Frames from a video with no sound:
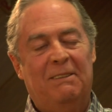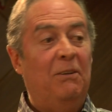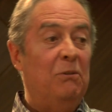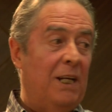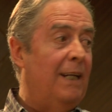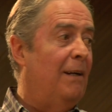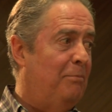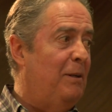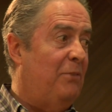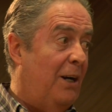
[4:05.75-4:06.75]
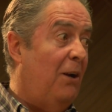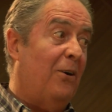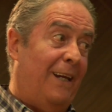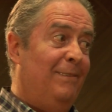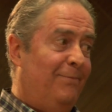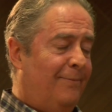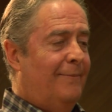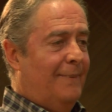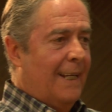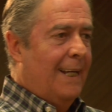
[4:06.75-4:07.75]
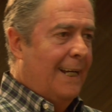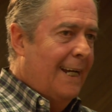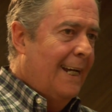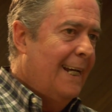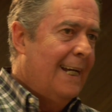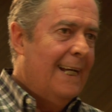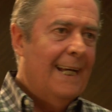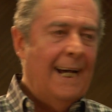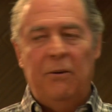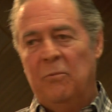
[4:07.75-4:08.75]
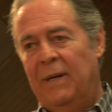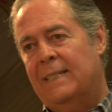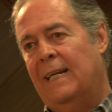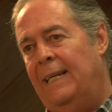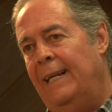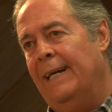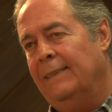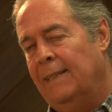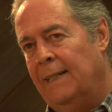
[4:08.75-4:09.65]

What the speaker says: you see, I've been very lucky. How do you make tequila?